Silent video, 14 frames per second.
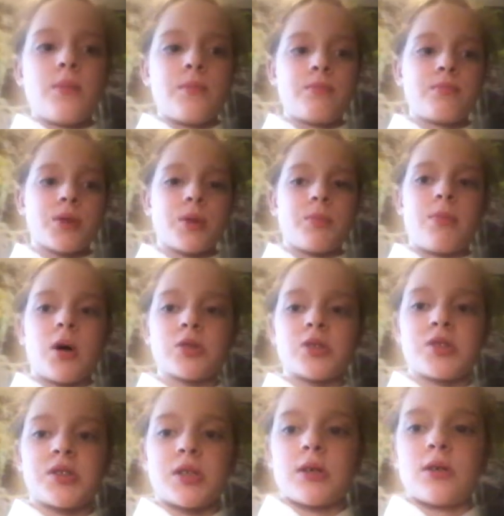The
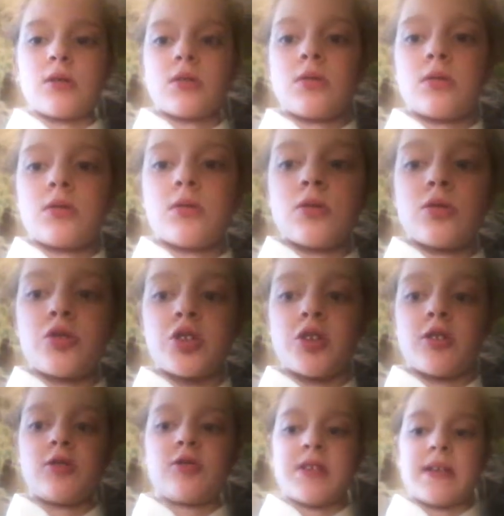monster
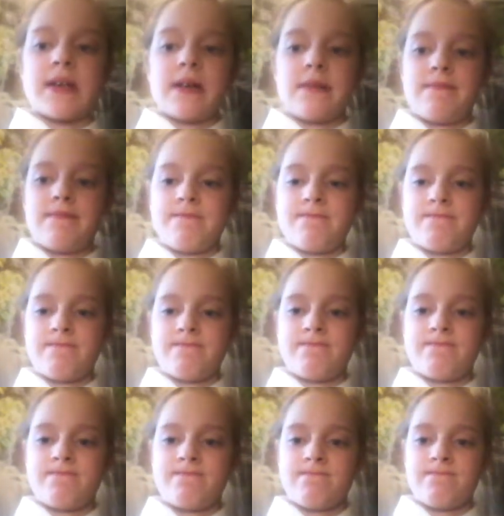turned to him
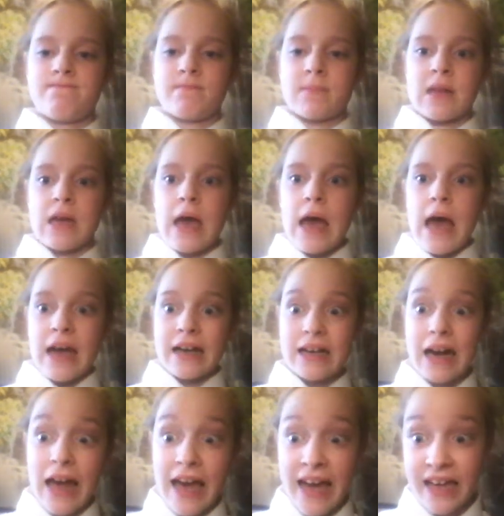and
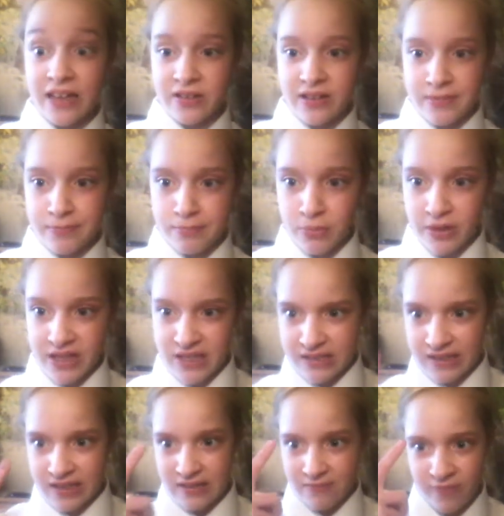glared at him with his
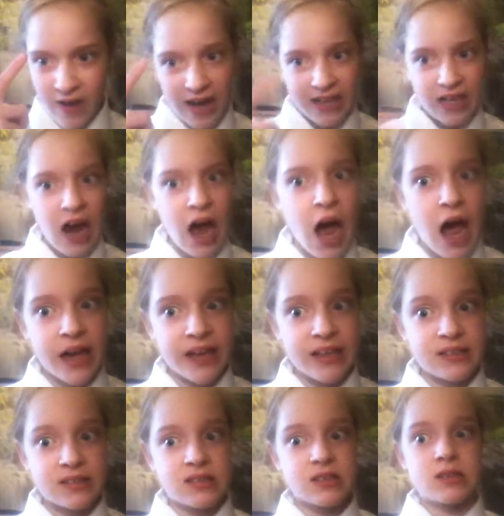red
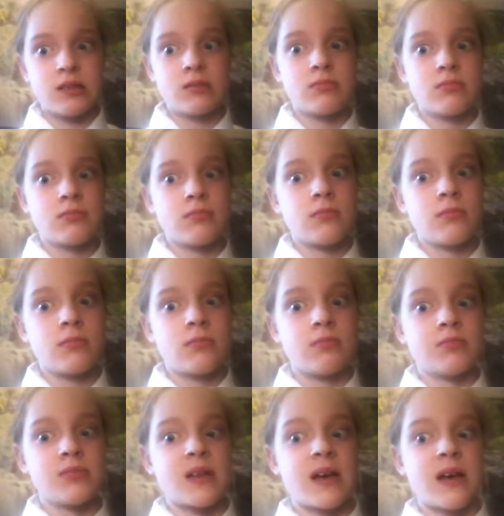eyes and
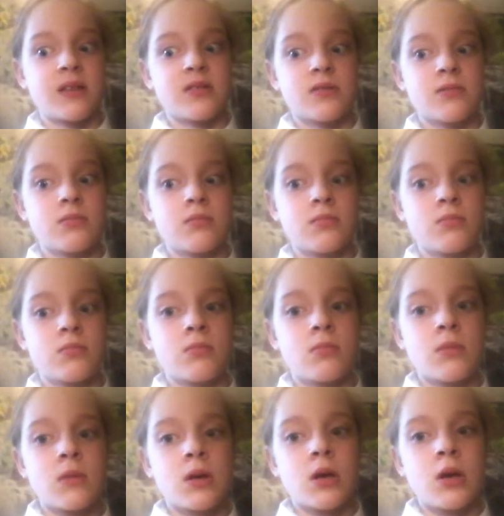said,
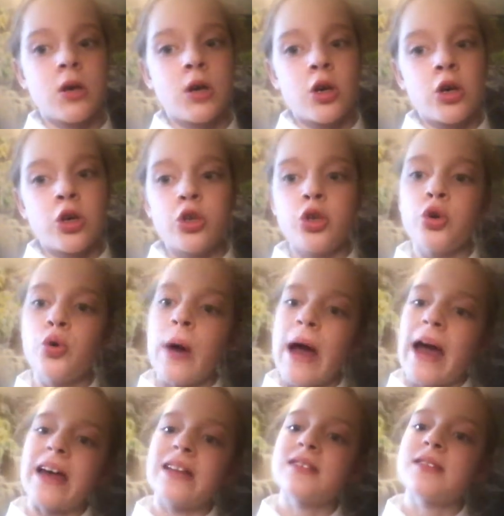"You
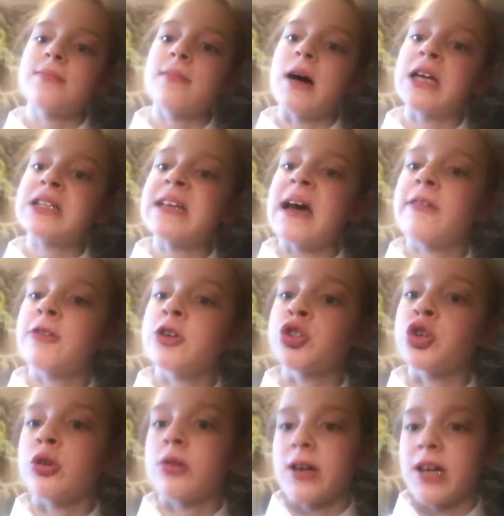enter my
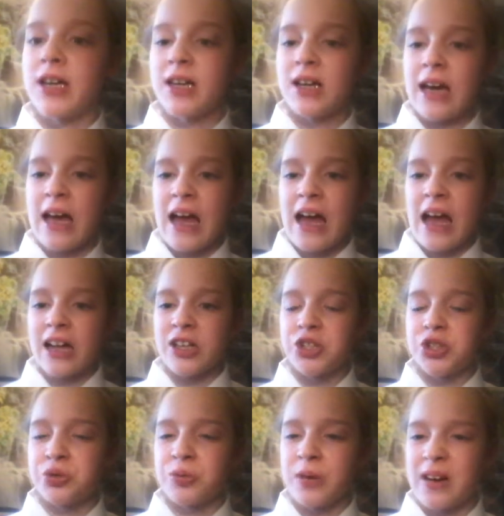territory, and
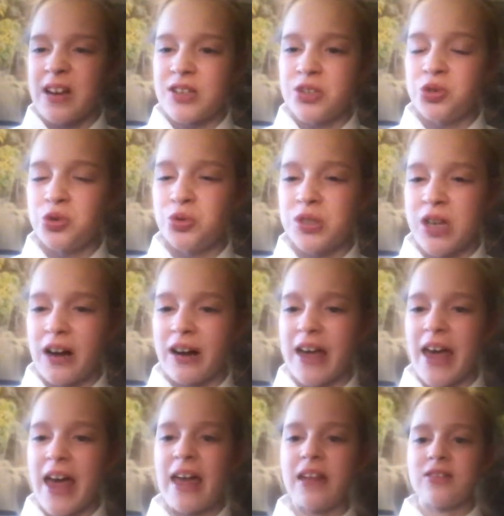you shall
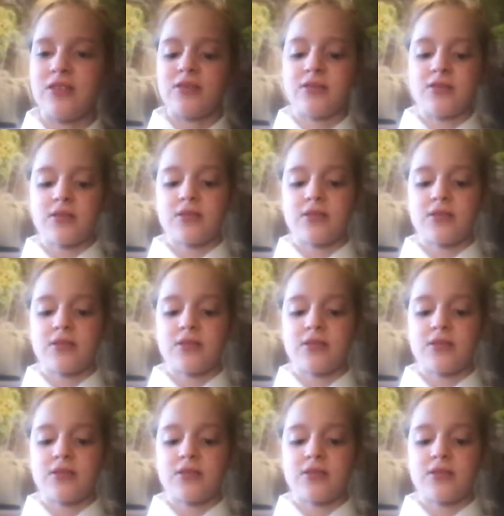end